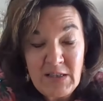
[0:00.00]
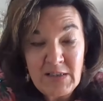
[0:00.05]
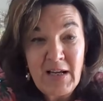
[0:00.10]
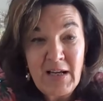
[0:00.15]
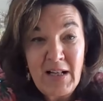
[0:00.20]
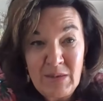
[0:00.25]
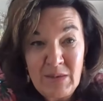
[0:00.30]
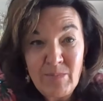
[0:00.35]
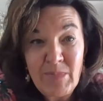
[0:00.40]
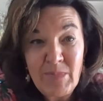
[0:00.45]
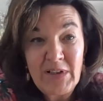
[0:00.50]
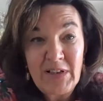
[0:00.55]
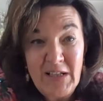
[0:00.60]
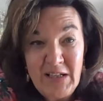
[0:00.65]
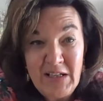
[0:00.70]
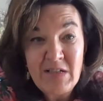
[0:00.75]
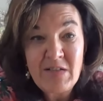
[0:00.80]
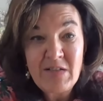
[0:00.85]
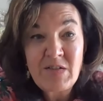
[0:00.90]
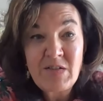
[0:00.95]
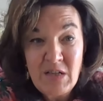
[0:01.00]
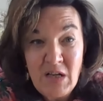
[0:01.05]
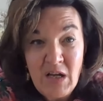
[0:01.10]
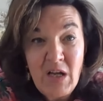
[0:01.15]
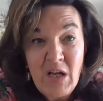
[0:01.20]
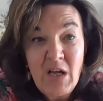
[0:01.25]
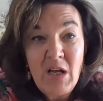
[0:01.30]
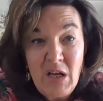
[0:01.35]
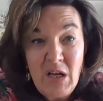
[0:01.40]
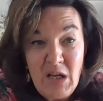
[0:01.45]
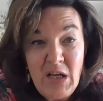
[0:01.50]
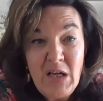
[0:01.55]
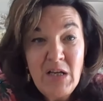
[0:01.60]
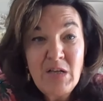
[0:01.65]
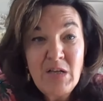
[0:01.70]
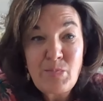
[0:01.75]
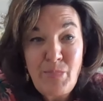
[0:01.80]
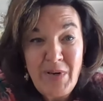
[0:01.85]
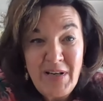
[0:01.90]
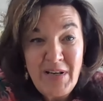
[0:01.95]
that ultimately is
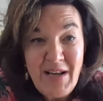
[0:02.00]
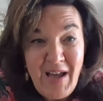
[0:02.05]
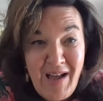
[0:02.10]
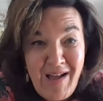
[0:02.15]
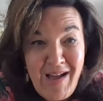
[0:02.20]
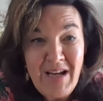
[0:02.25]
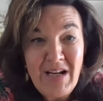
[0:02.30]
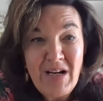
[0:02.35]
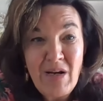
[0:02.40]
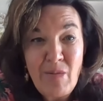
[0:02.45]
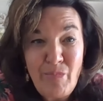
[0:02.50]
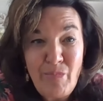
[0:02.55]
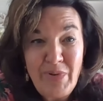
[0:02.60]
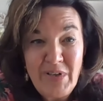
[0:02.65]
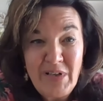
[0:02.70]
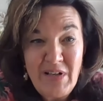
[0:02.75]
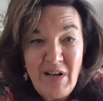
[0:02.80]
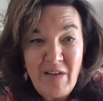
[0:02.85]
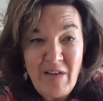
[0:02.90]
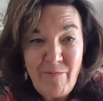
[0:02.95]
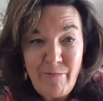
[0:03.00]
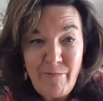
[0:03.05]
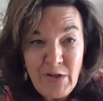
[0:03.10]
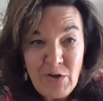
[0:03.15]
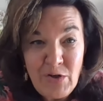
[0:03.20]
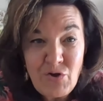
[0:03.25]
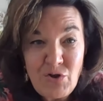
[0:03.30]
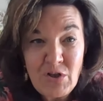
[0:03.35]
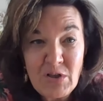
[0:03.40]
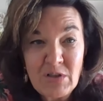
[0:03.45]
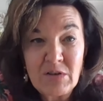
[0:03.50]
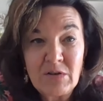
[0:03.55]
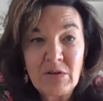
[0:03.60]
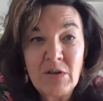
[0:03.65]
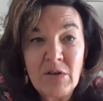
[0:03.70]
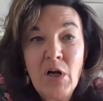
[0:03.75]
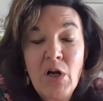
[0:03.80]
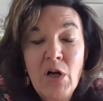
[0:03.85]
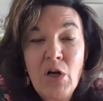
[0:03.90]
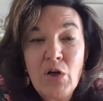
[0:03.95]
is benign and beneficial